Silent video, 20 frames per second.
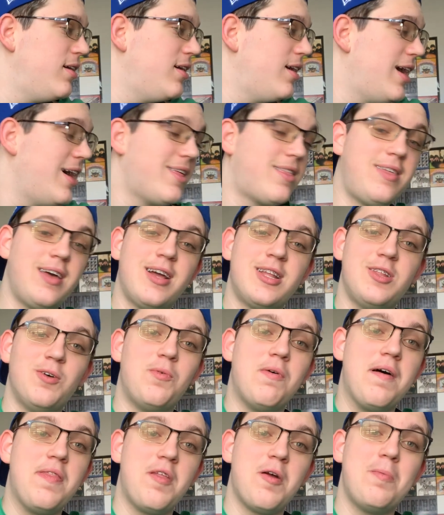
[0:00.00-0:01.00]
I think the
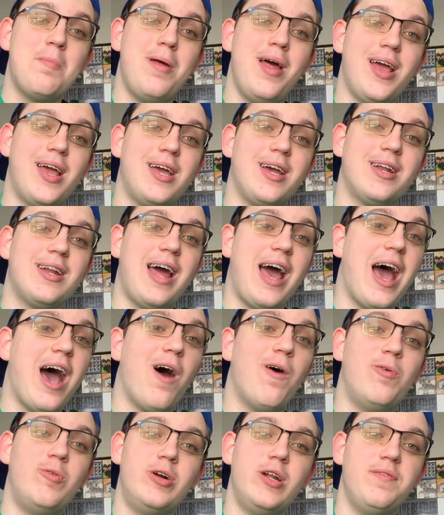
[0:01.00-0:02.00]
one they're making
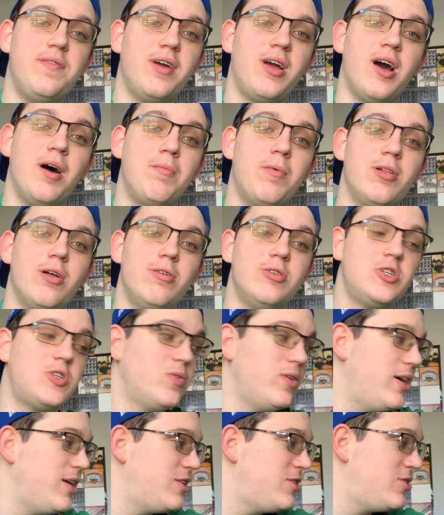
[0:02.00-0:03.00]
now won't even come close to
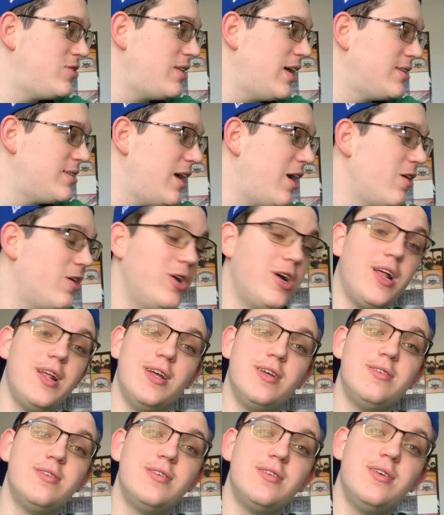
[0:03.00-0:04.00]
it. That's how good it
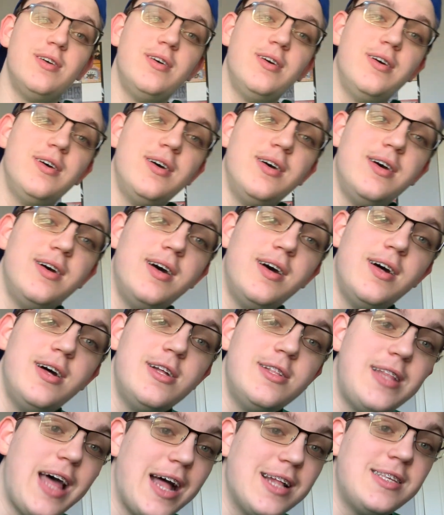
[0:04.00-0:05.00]
is.
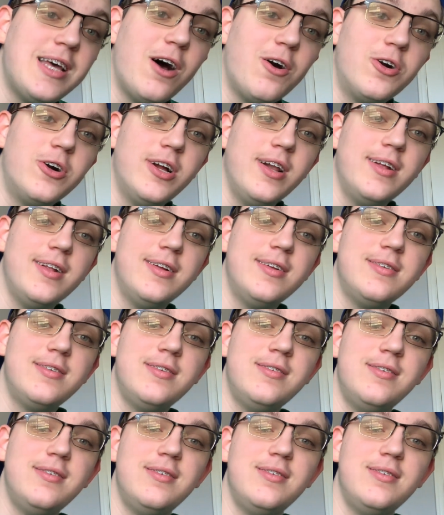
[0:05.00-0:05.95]
That's how good it is.